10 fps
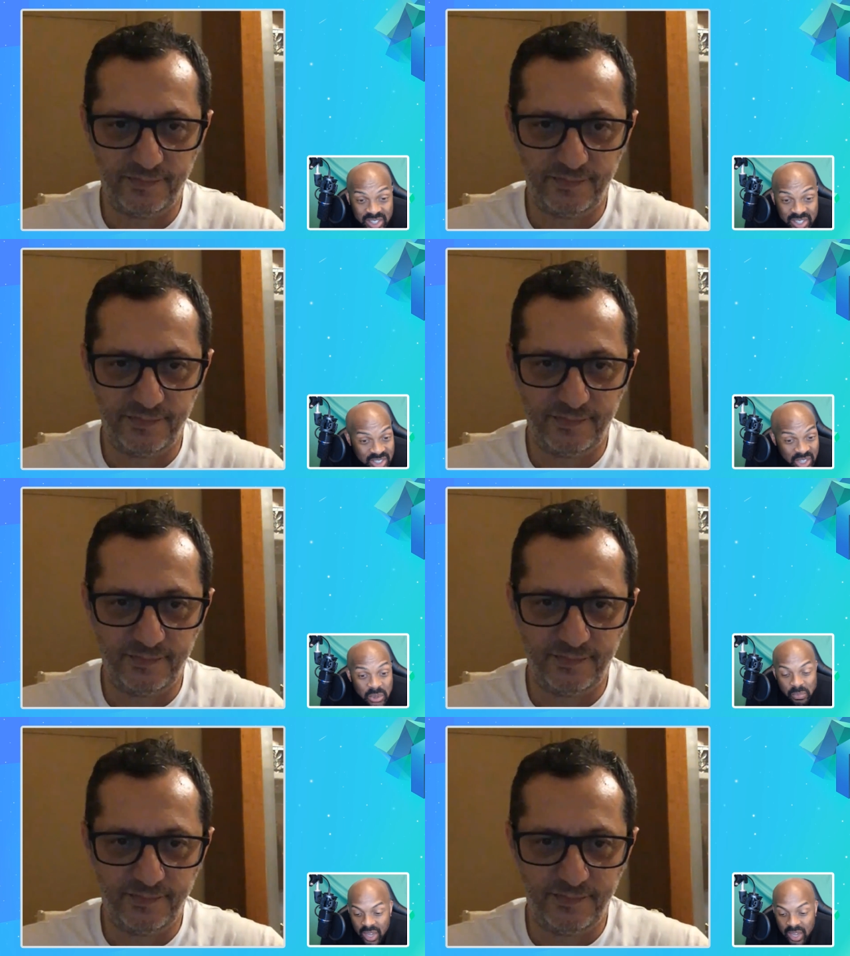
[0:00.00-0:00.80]
Speaker 1: So,
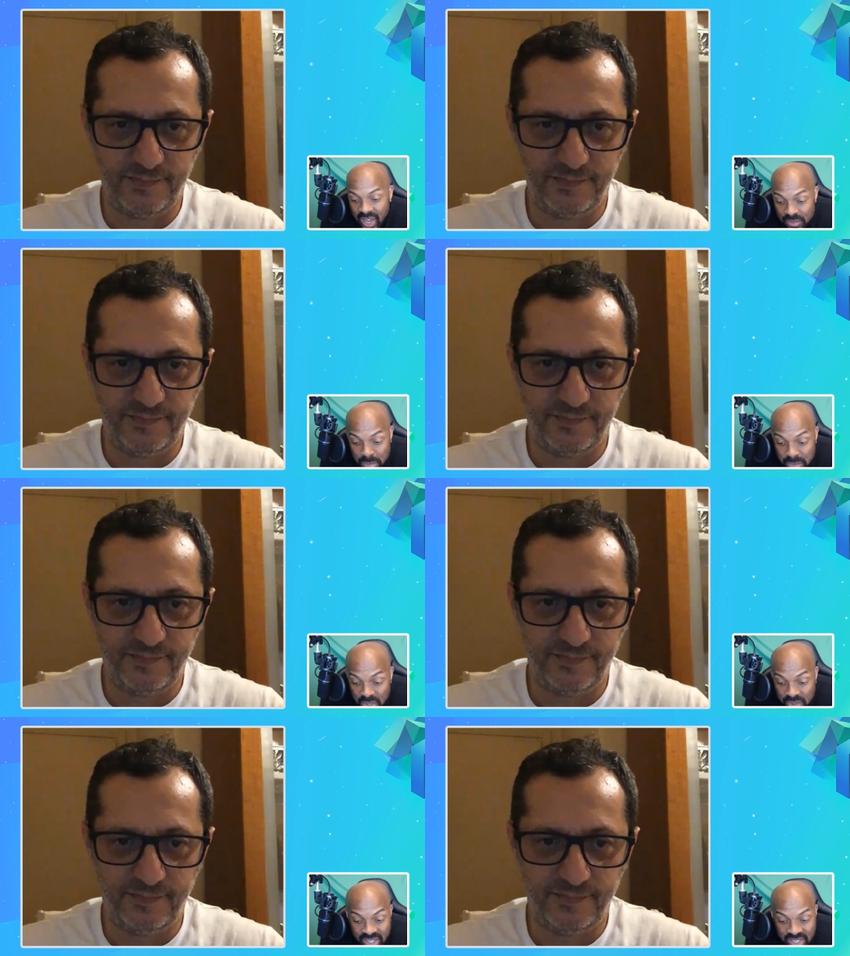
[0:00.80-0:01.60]
yeah, from Uniface,